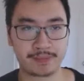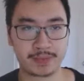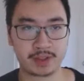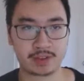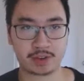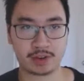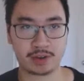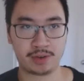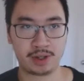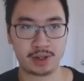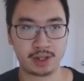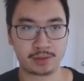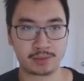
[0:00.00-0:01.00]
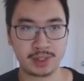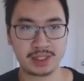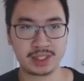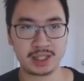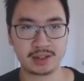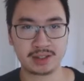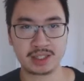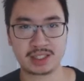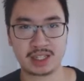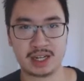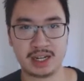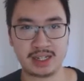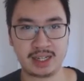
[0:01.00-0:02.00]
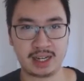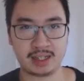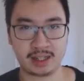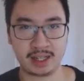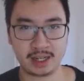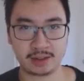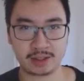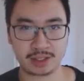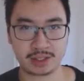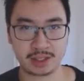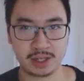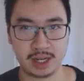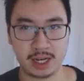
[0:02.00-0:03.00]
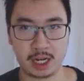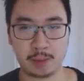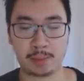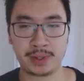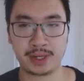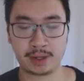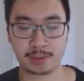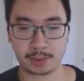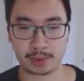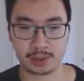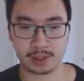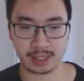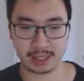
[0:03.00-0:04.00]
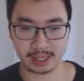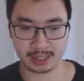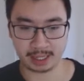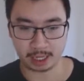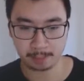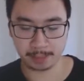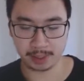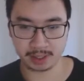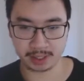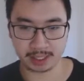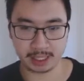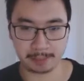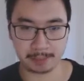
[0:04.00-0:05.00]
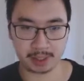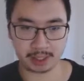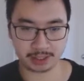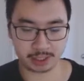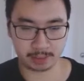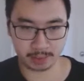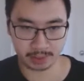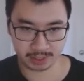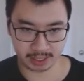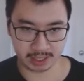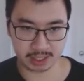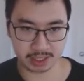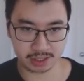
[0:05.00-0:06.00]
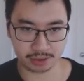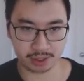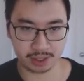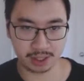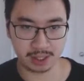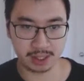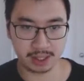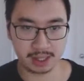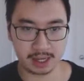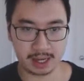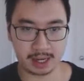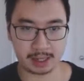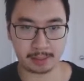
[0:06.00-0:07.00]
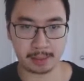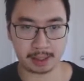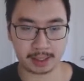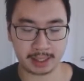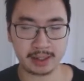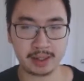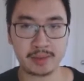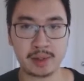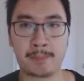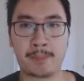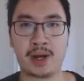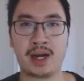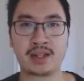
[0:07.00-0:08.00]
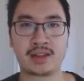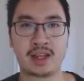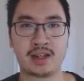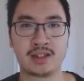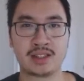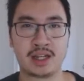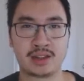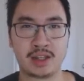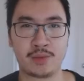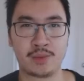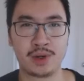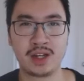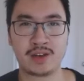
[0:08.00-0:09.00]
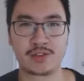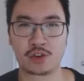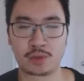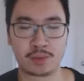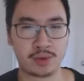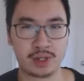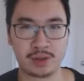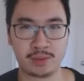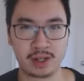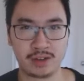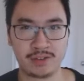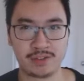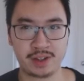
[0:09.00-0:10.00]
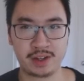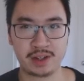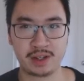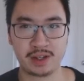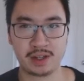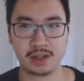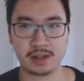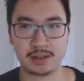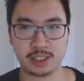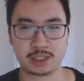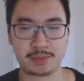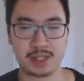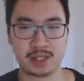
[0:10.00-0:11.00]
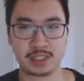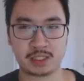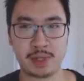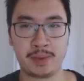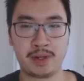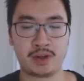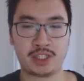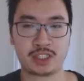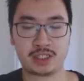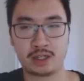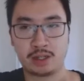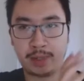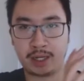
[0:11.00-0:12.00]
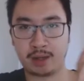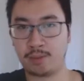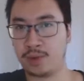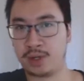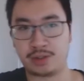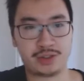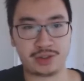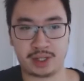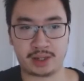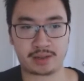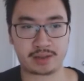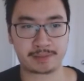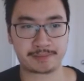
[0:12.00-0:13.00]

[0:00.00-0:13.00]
So retail design and layouts help play a role in helping to keep customers in the store and getting them to buy things that they wouldn't have normally would have, just because maybe they're just there to pick up one or two things.